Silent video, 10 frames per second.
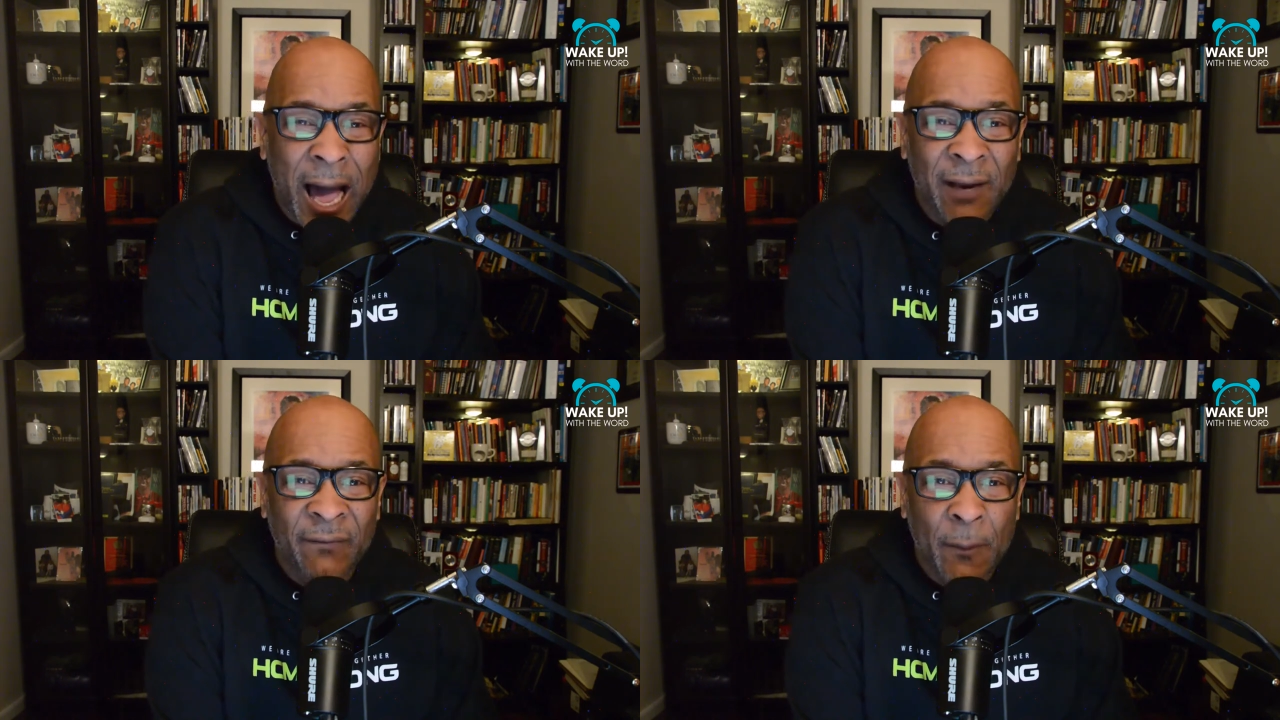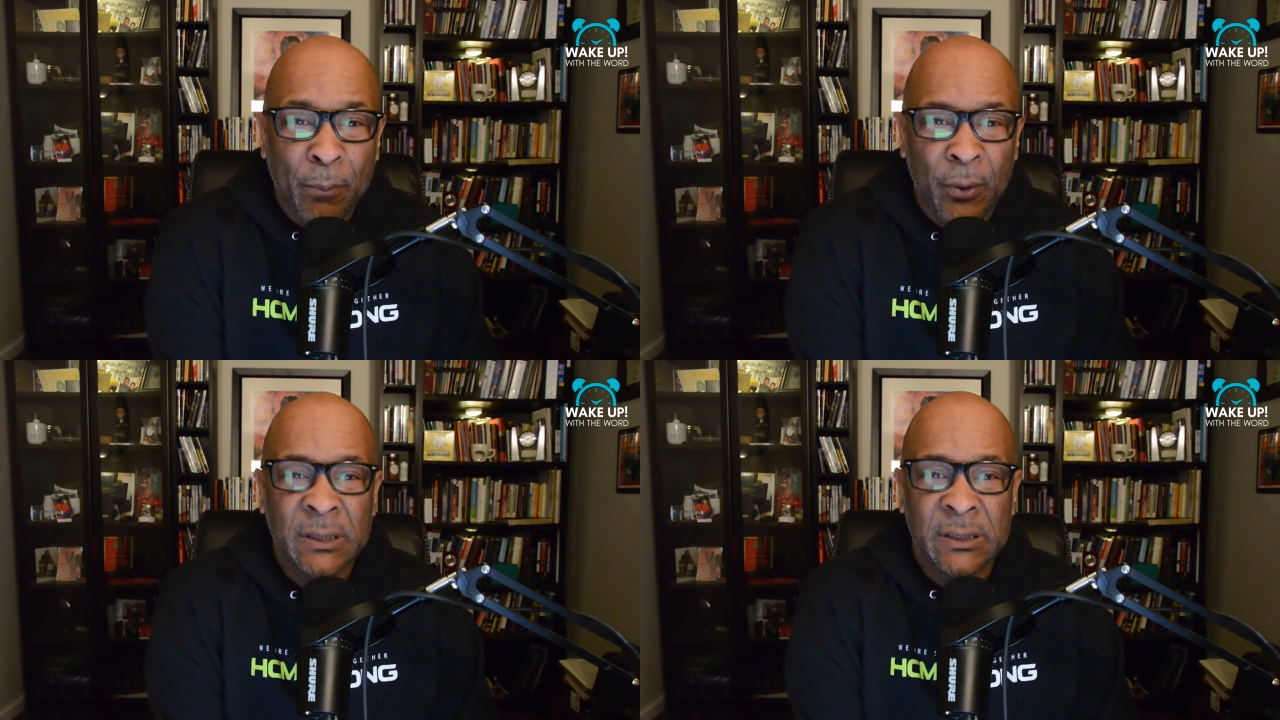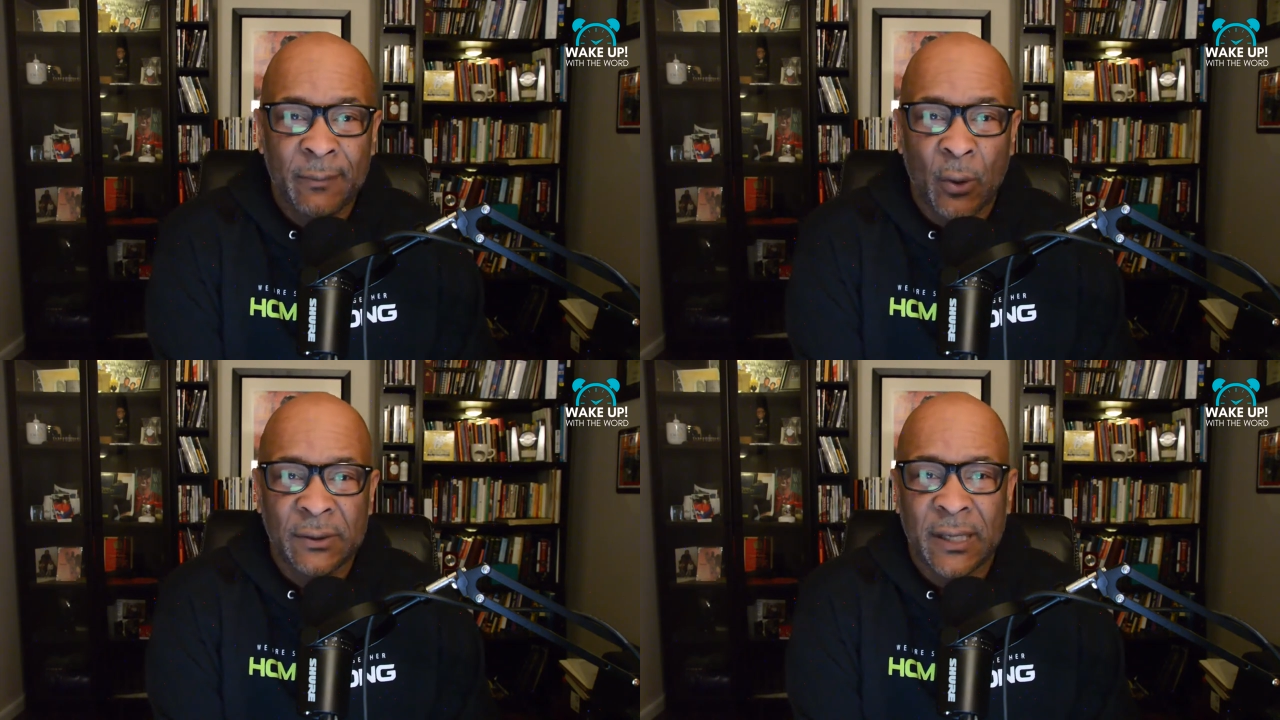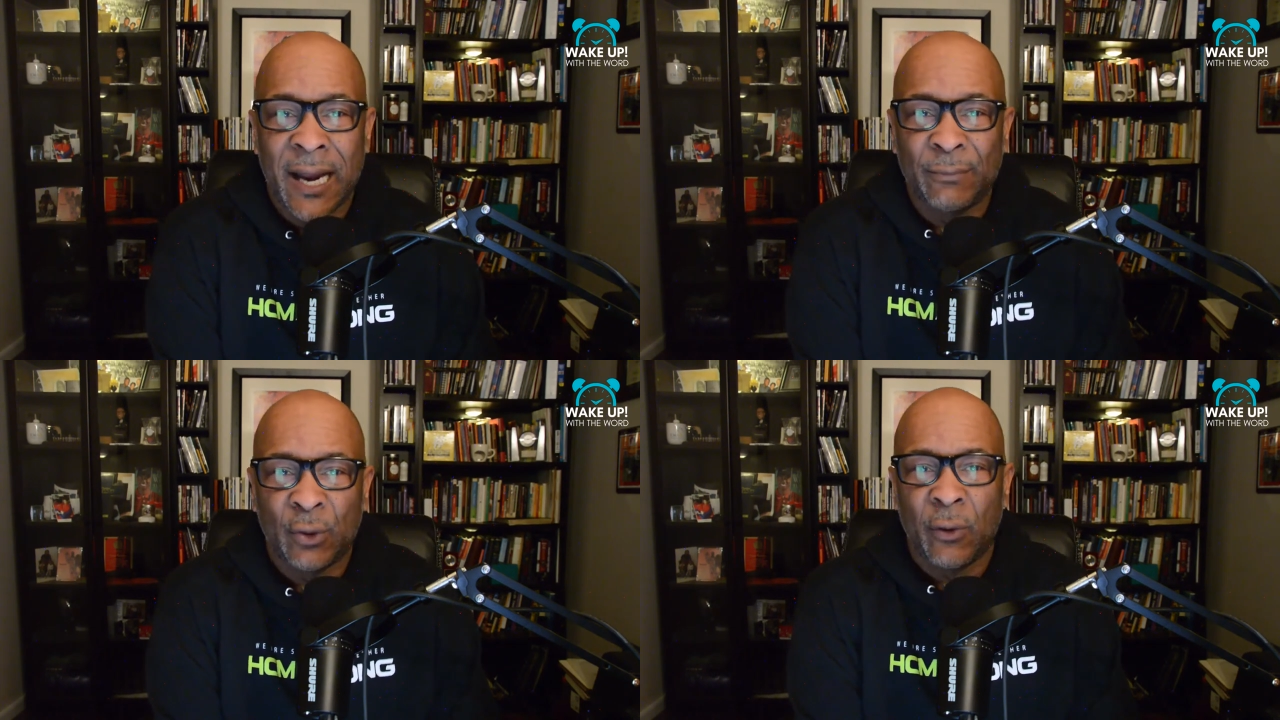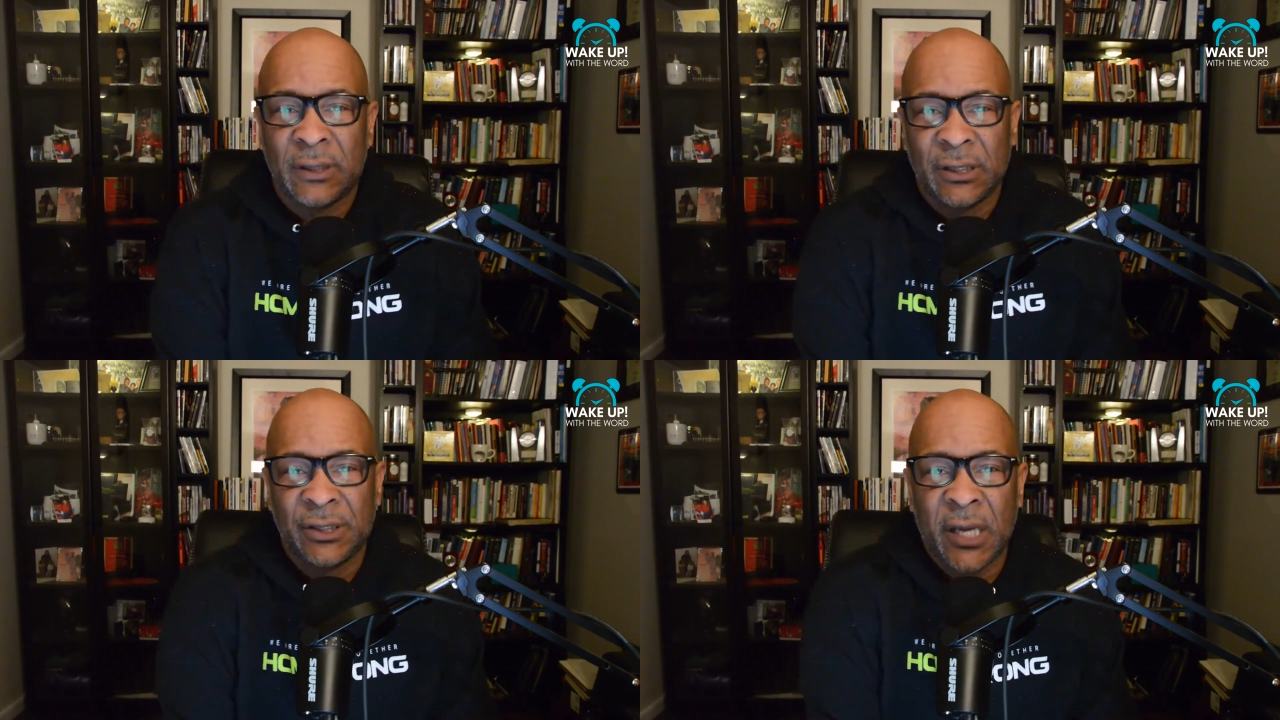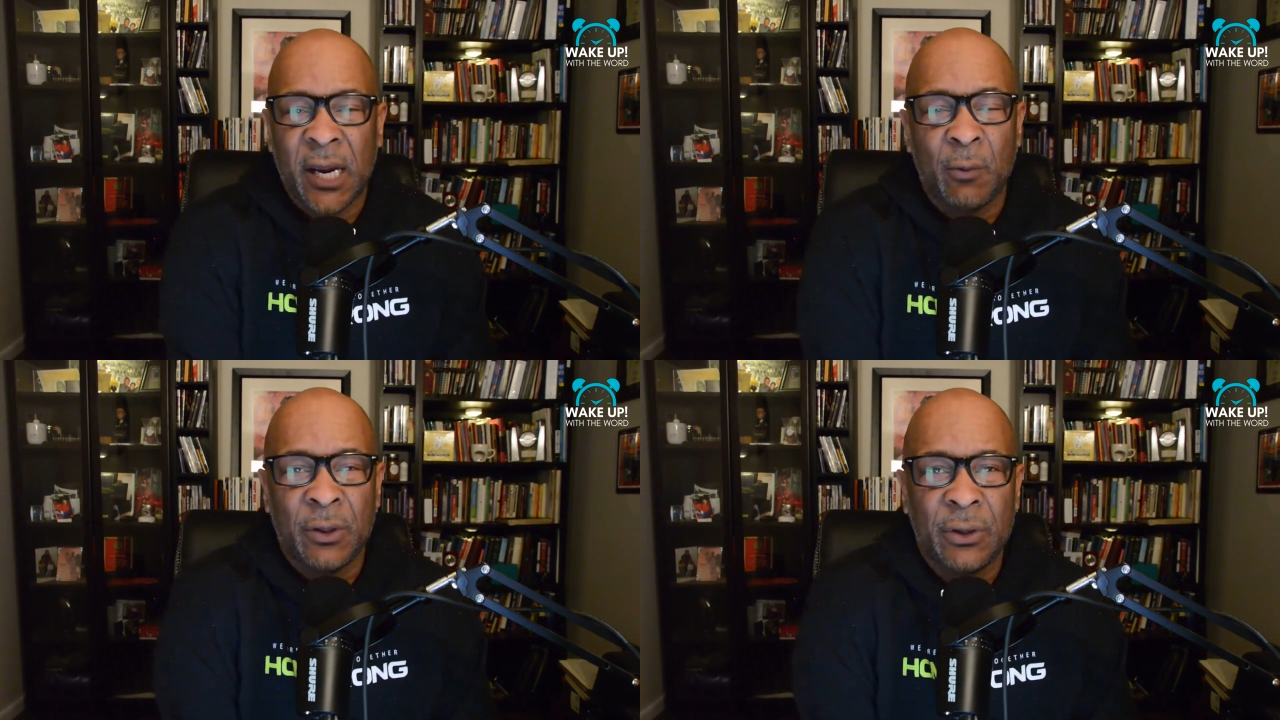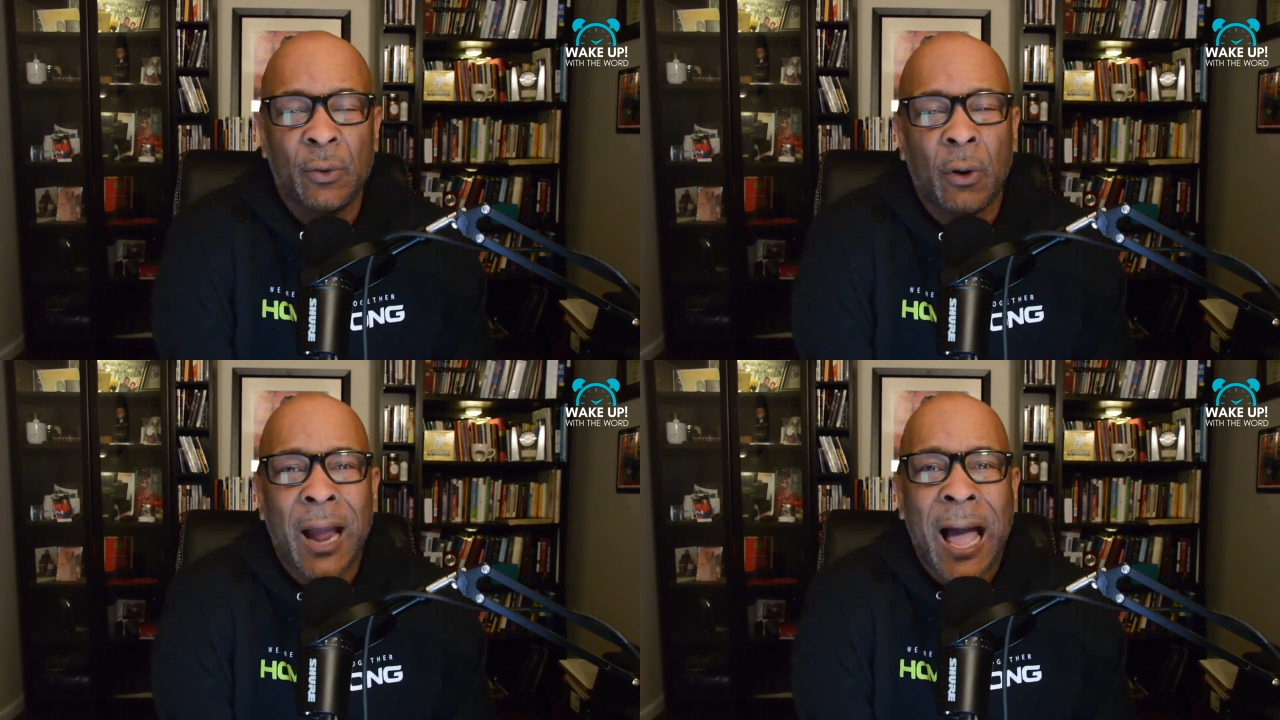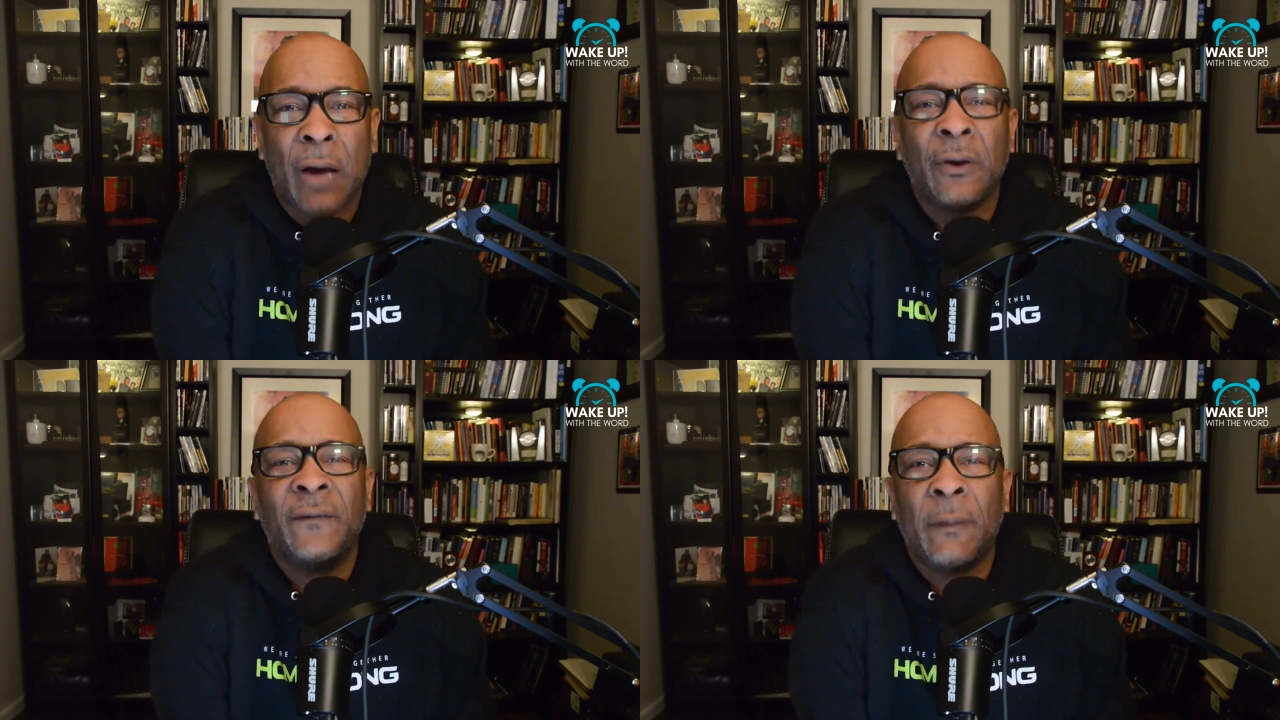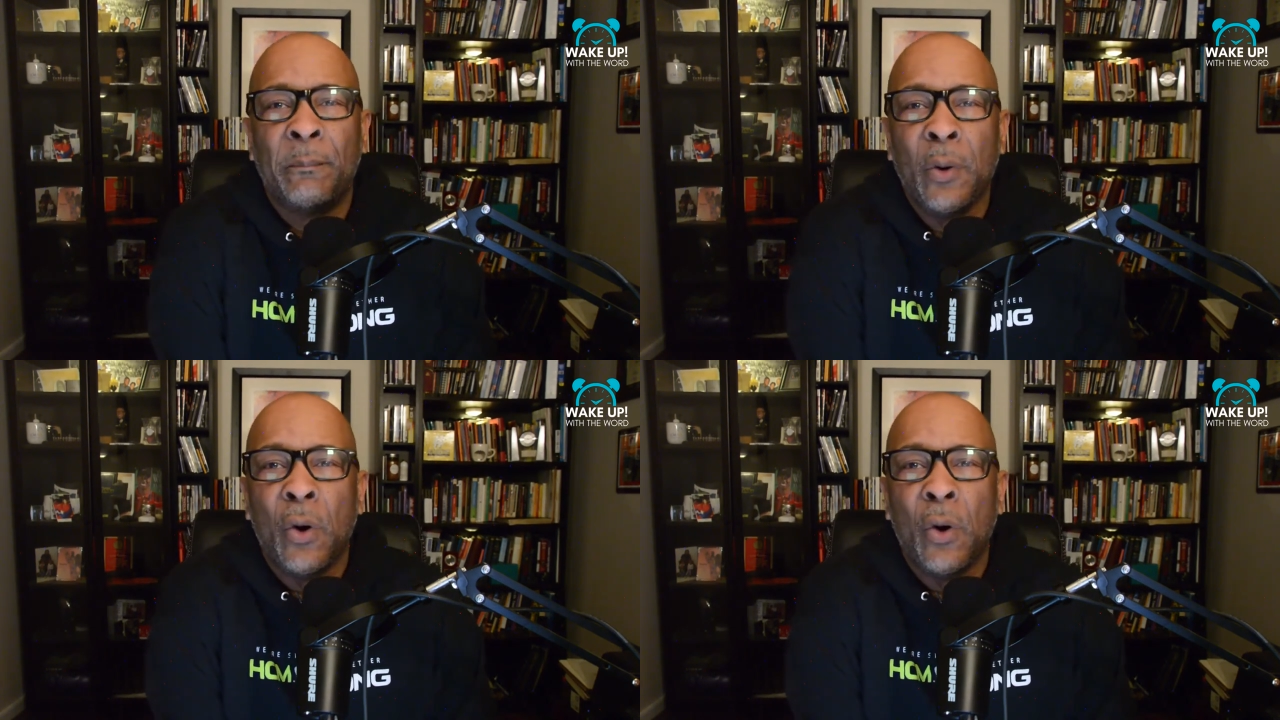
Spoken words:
of the principles that I'm going to share with you are out of a book